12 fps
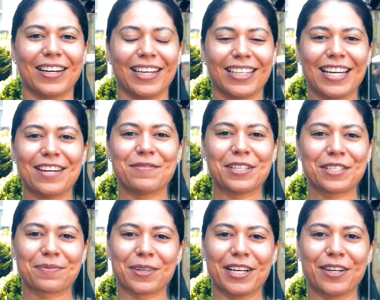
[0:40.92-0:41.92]
My name
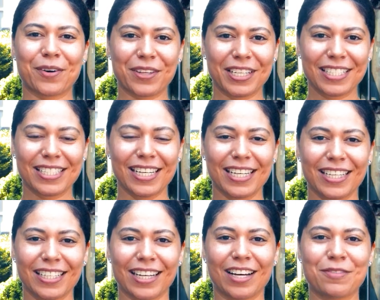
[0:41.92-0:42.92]
is Marie
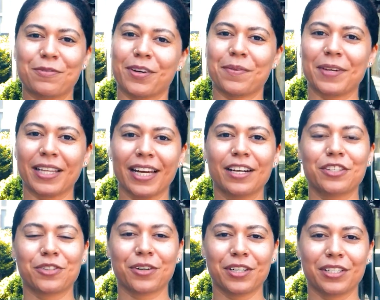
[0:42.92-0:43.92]
Northington. I'm from Atlanta,
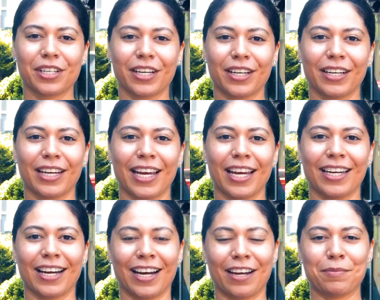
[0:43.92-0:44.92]
Georgia, and
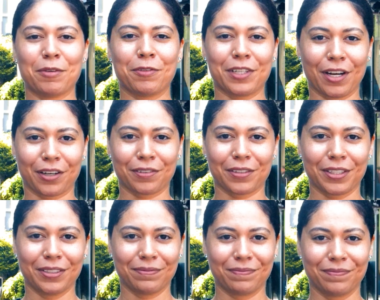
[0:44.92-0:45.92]
I'm a photographer.
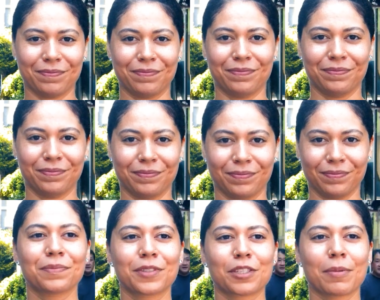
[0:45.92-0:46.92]

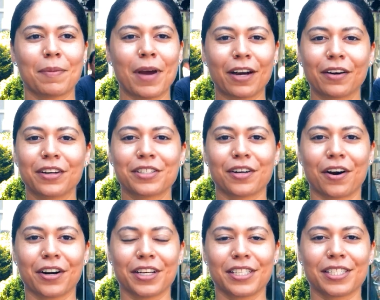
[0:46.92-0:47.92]
So my background as an
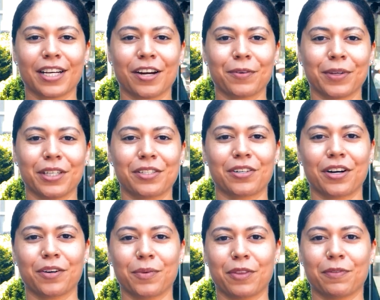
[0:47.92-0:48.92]
artist, I really
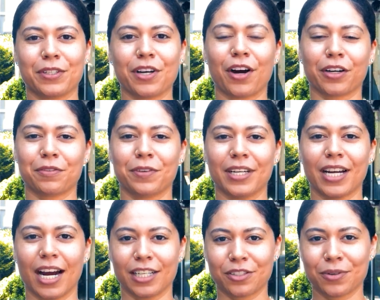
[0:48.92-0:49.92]
started with photography in
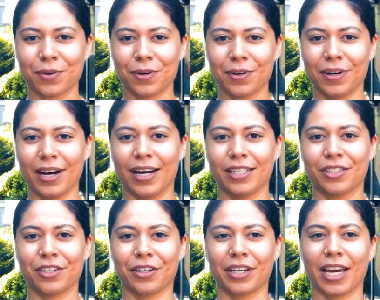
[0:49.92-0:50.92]
high school. I
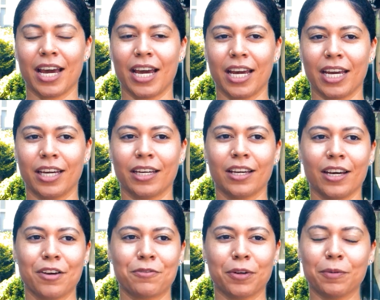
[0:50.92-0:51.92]
took a
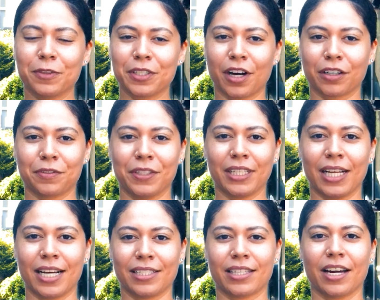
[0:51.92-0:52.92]
film photography
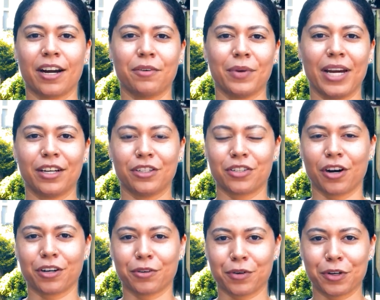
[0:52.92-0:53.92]
class there, and we had a
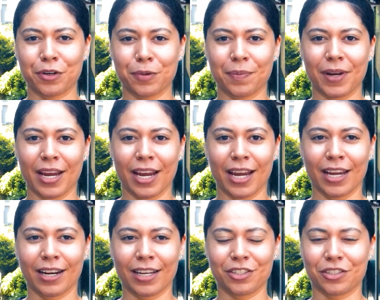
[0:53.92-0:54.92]
dark room,
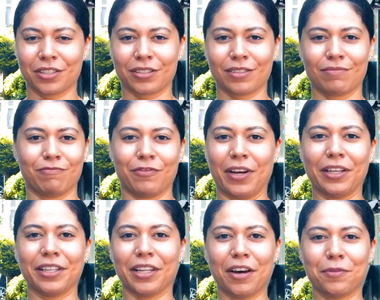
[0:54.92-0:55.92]
and I just
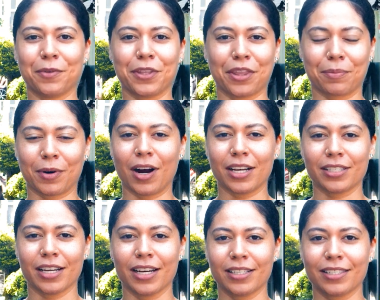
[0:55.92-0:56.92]
fell in love with the
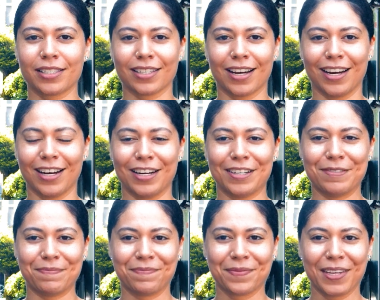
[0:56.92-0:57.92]
process.
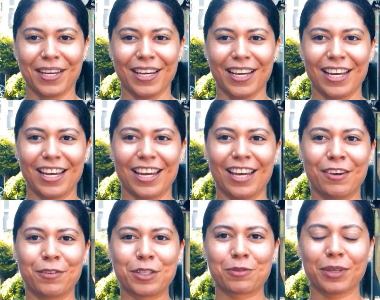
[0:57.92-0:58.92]
It
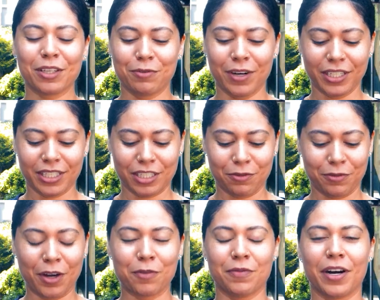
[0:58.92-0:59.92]
was really fun because it
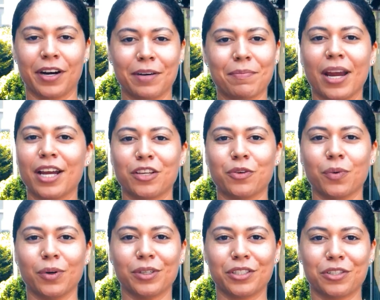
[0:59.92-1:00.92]
felt very
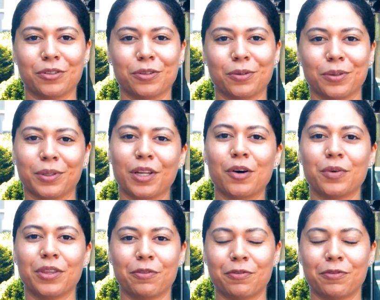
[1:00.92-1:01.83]
manual to load the